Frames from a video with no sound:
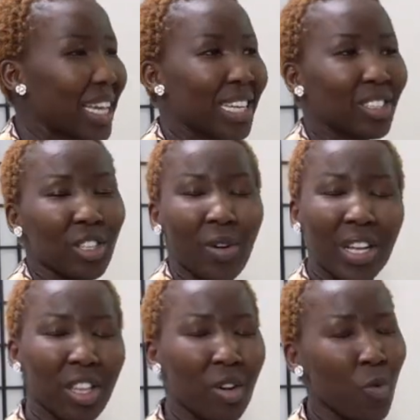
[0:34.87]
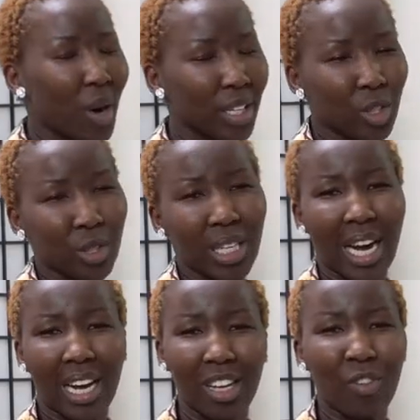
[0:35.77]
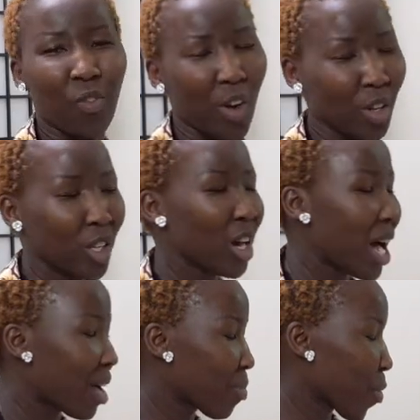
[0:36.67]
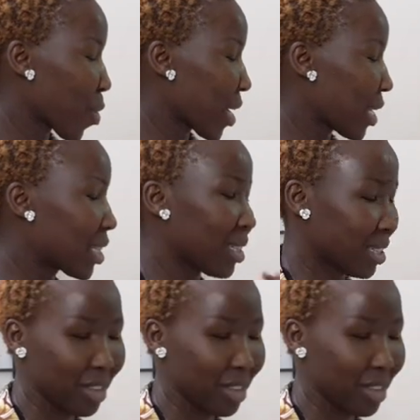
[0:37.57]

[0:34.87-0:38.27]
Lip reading: And so I thought, why don't I follow up with